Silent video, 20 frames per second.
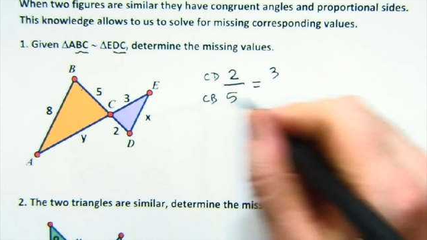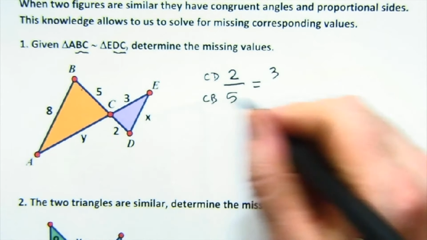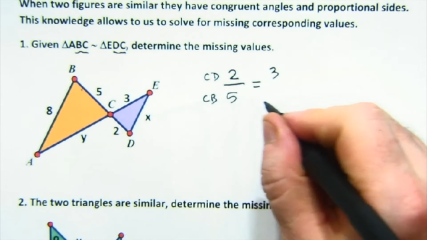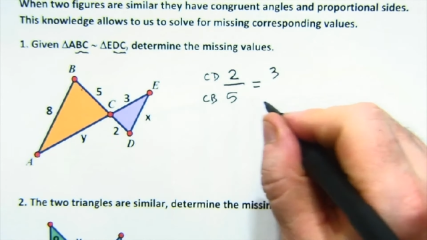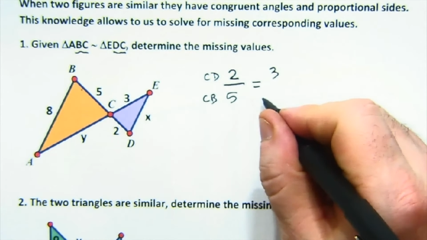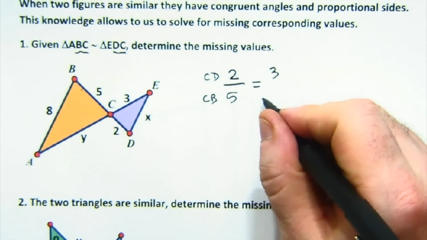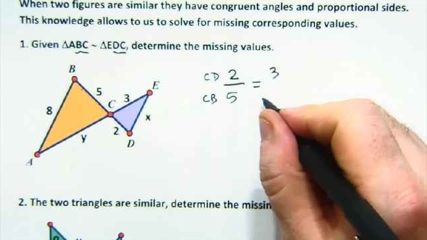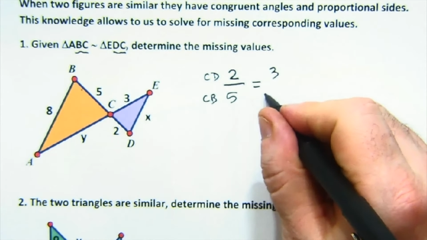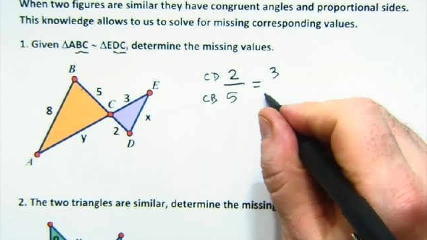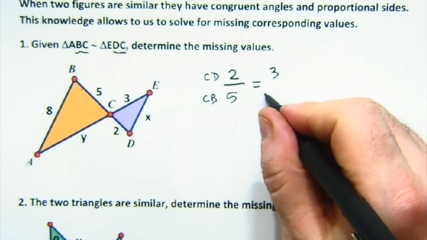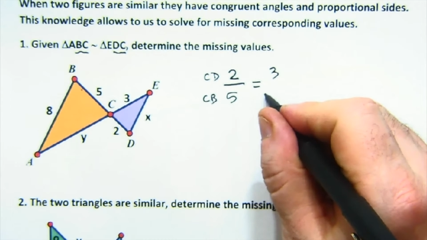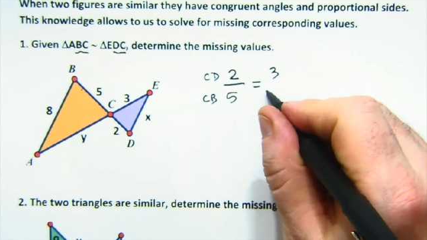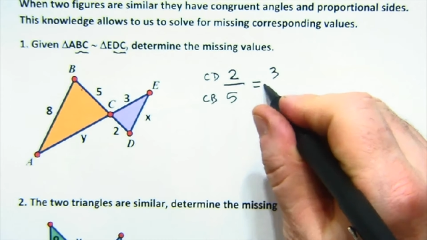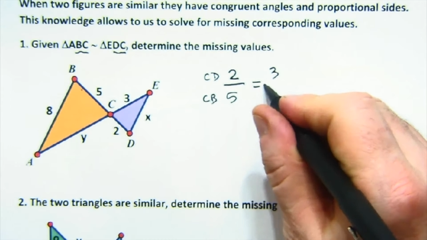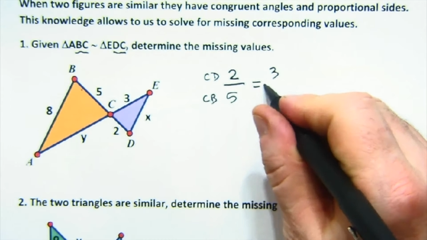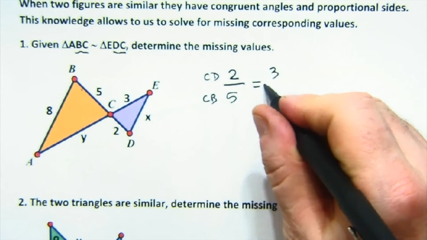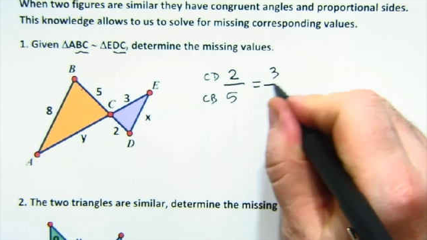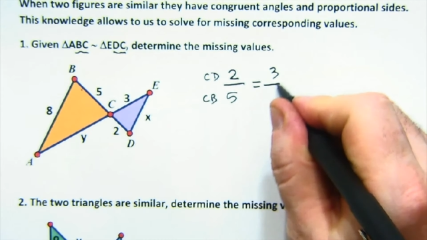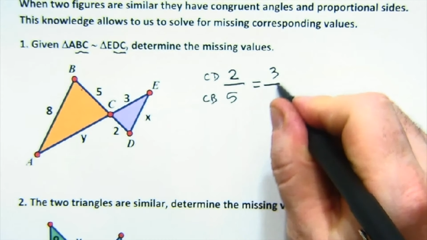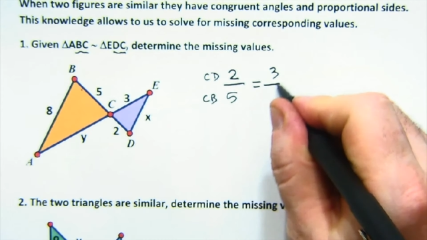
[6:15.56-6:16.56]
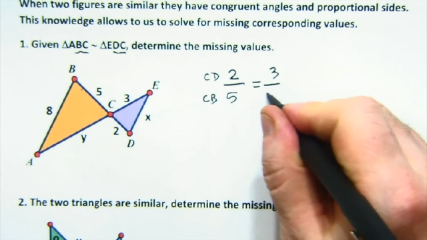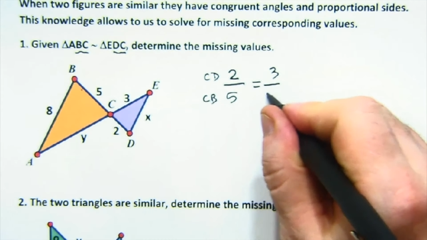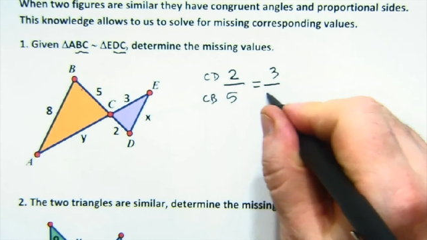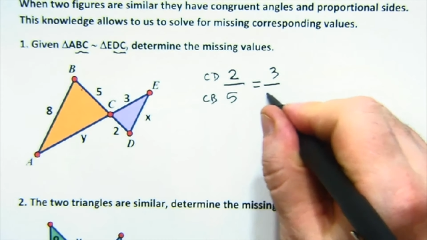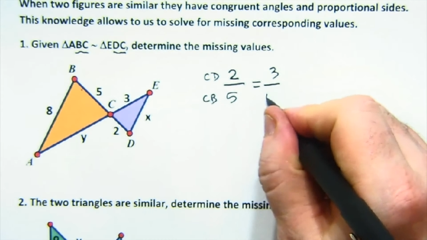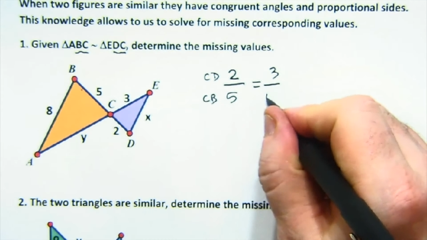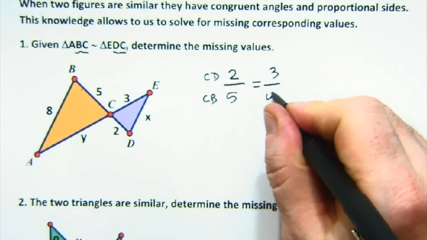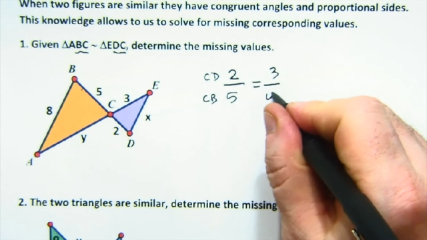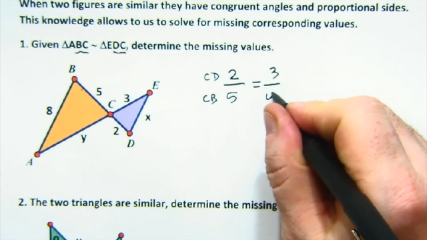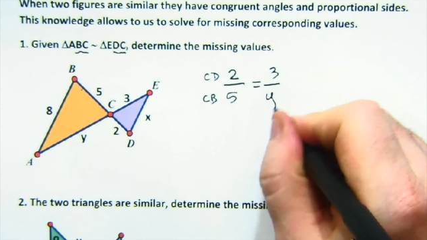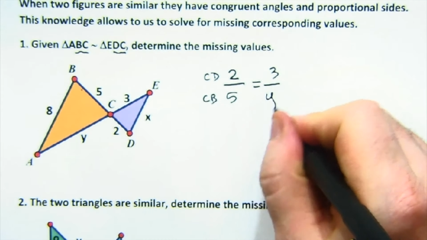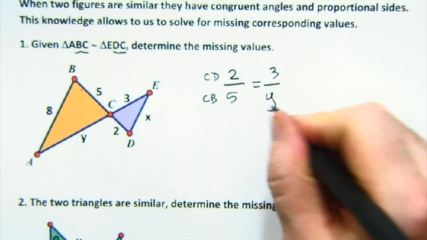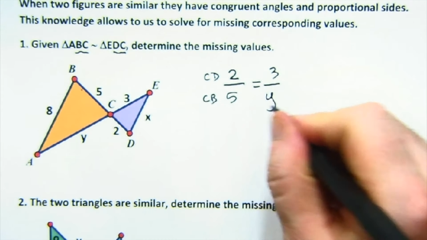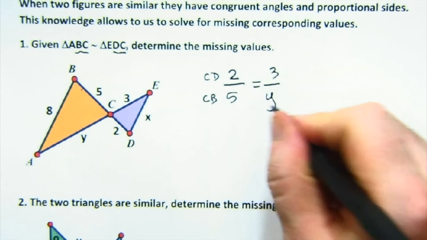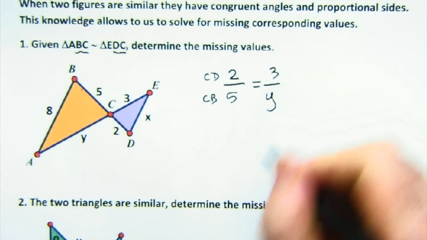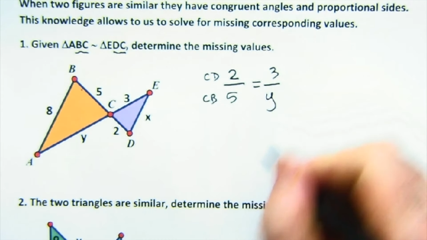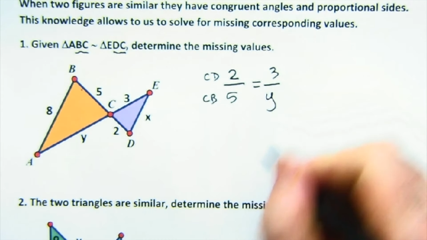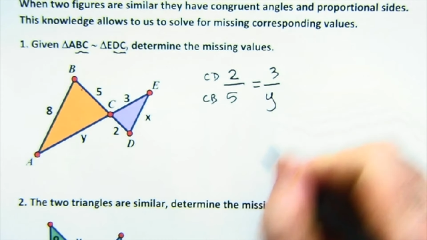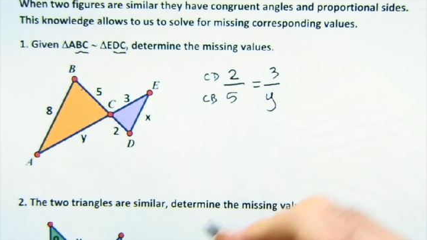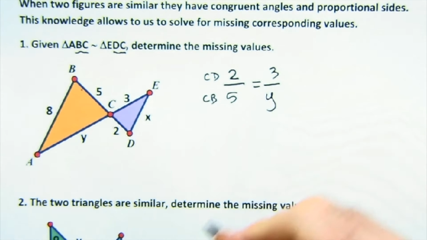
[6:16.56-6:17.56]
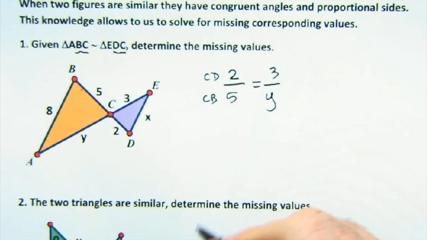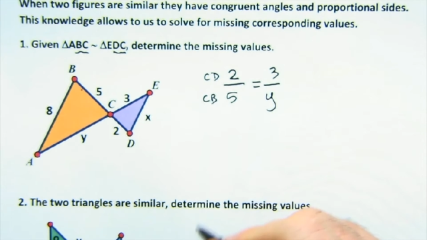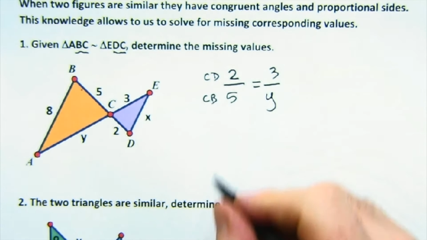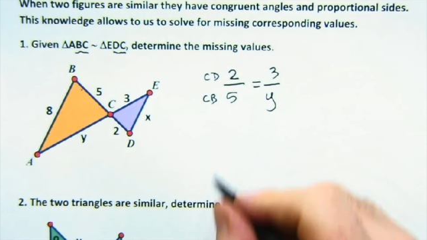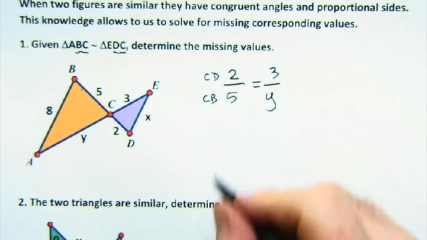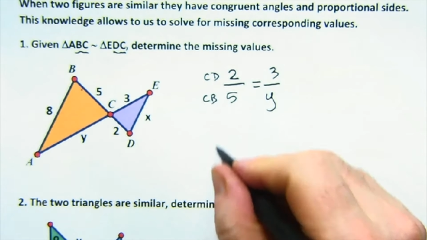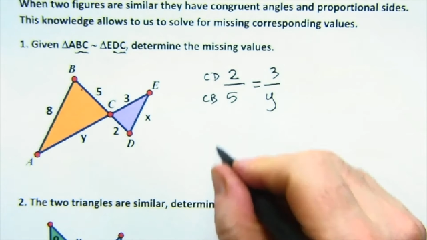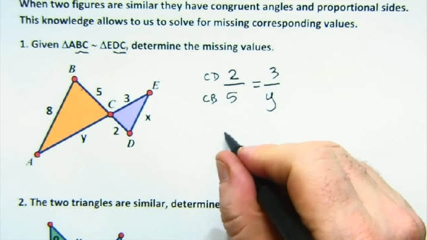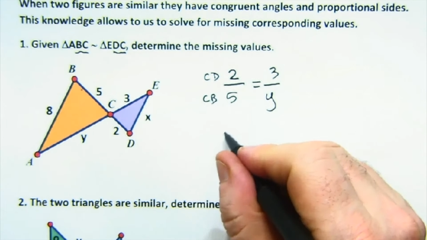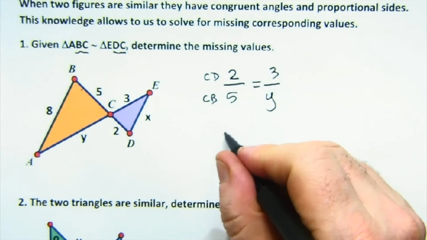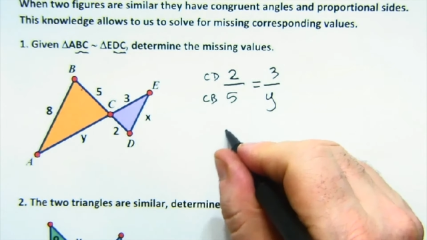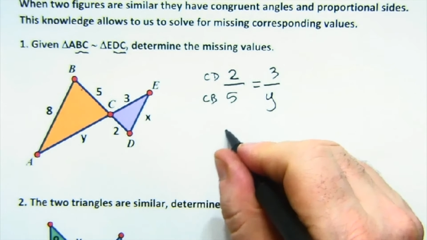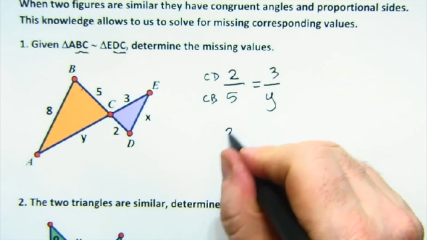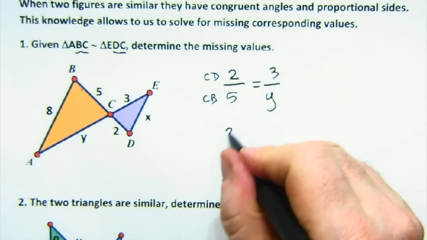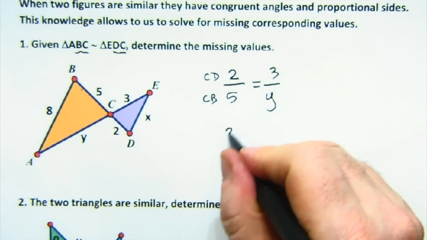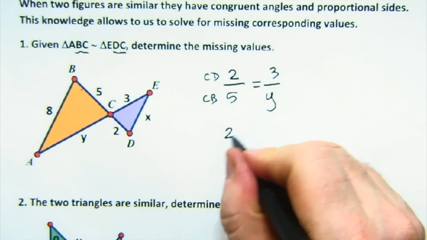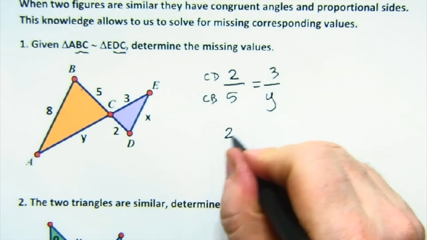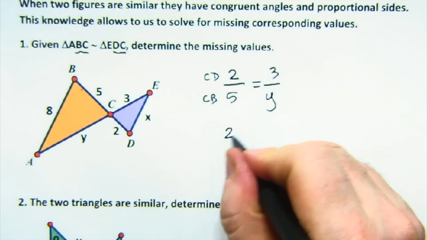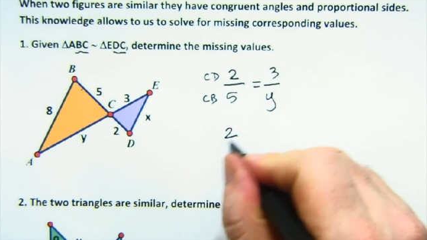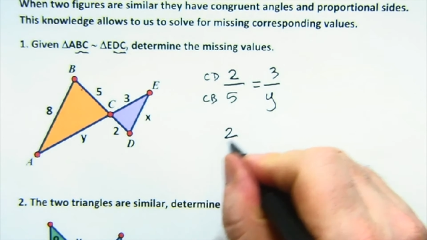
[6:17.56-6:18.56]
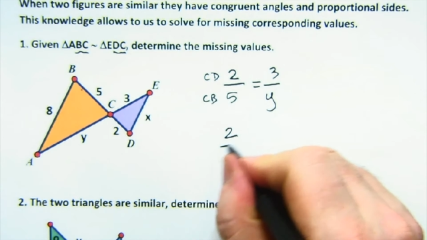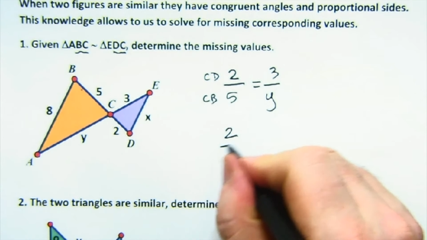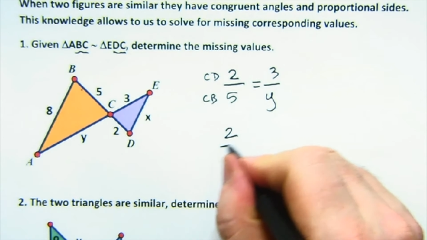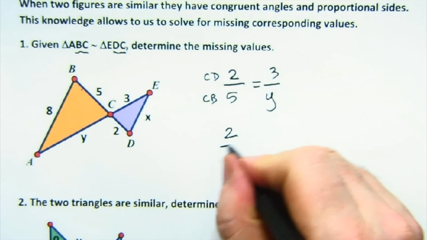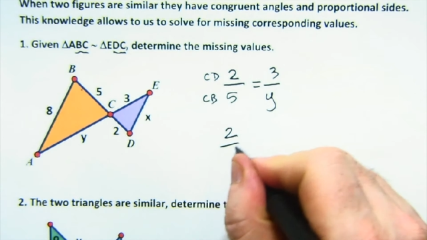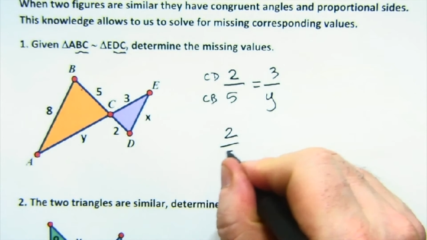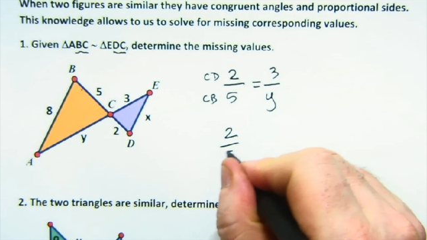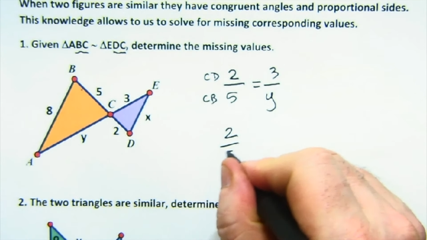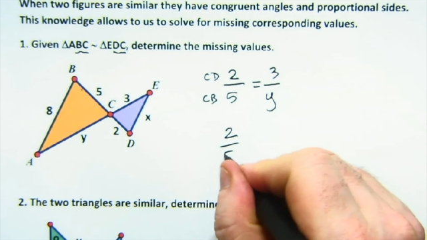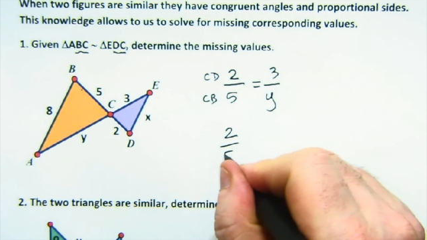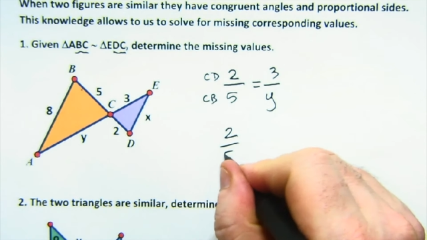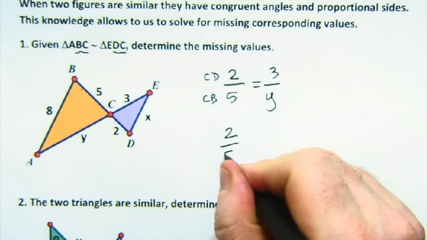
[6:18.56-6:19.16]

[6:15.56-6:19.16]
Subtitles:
Nobody's mouth can be seen.